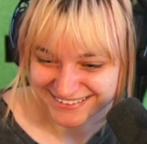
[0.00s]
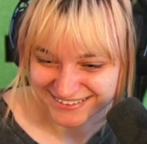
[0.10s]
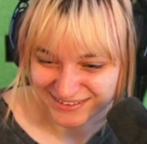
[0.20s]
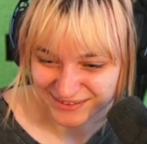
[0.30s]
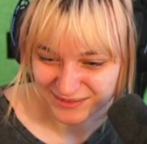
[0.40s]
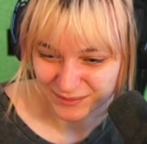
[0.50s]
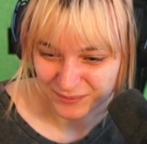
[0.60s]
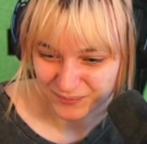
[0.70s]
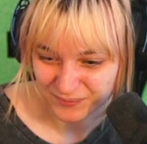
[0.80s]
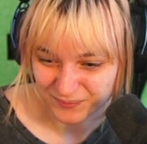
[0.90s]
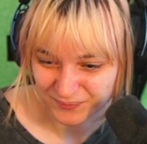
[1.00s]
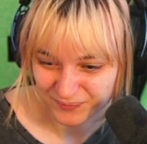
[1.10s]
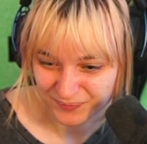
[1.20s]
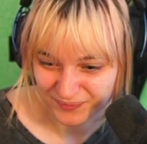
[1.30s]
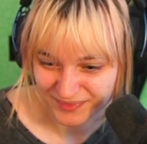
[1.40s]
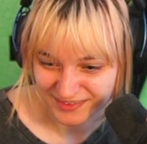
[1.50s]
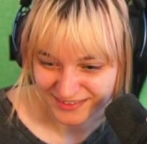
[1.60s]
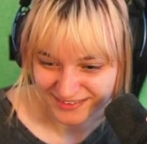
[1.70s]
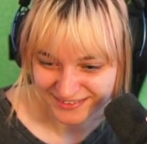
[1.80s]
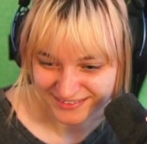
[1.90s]

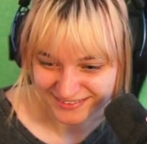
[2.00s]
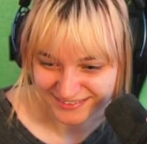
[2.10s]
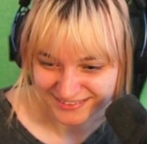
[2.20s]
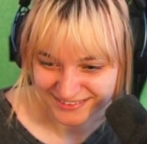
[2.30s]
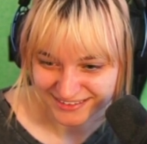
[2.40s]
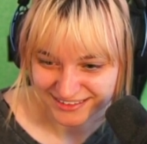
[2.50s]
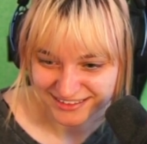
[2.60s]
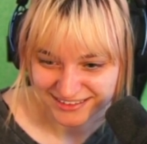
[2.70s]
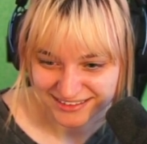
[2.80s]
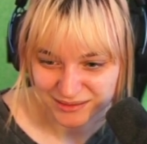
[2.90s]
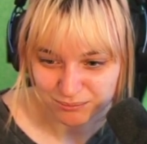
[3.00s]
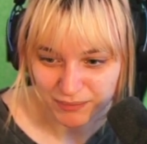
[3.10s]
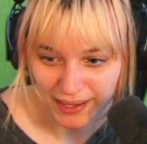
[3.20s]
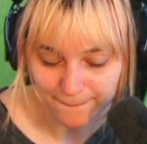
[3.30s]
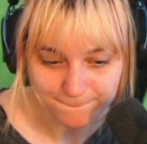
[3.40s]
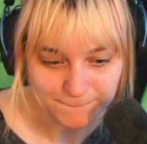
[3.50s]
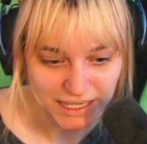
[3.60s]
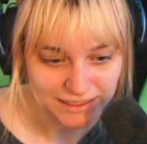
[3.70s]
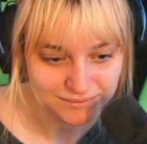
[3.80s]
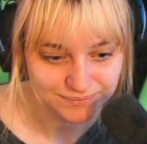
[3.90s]

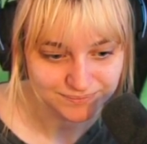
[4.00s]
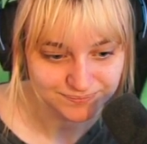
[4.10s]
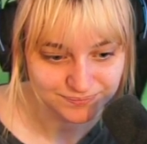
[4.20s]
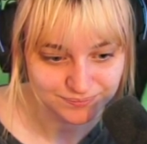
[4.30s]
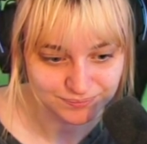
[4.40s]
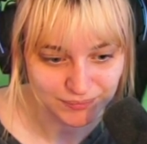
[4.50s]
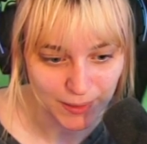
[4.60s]
(silence)